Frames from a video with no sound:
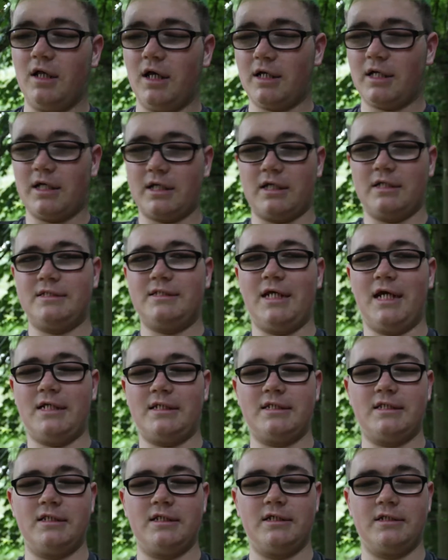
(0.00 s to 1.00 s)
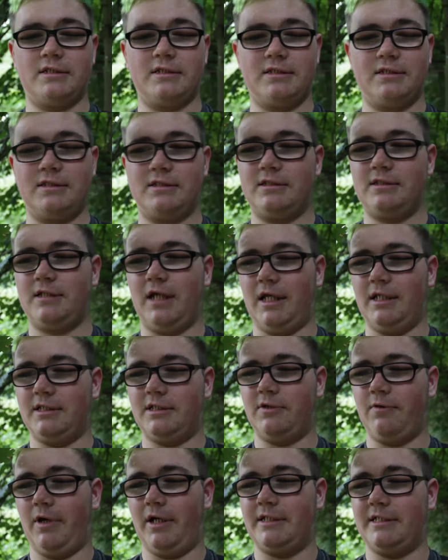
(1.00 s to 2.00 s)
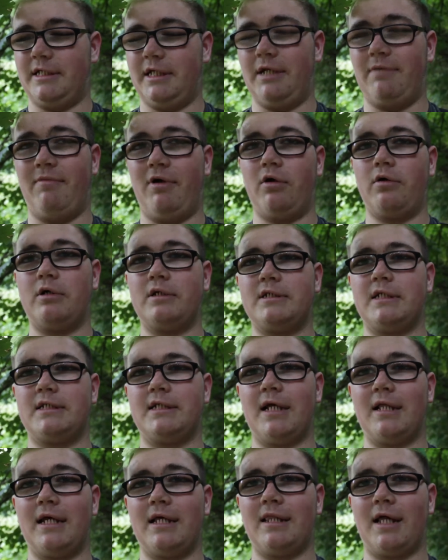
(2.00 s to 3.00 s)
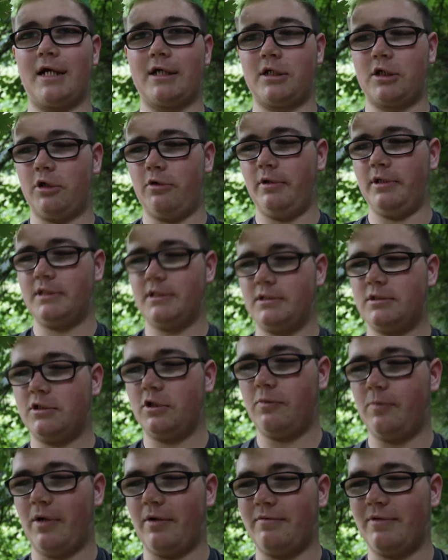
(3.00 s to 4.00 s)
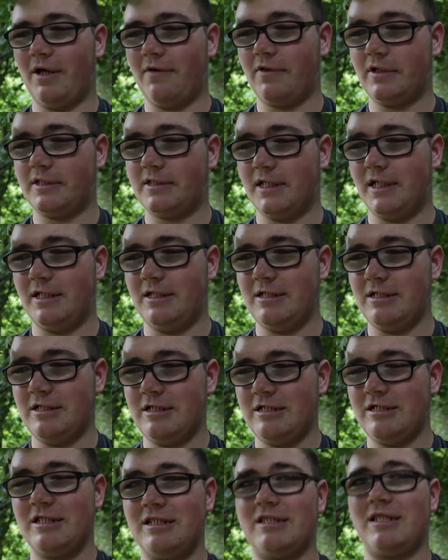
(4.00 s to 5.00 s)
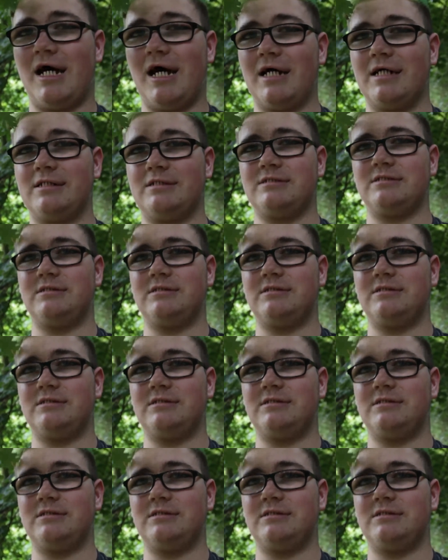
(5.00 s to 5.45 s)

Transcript: Like I can test the 10 to 18 mil because they sell it in like Currys and stuff, but I've never seen that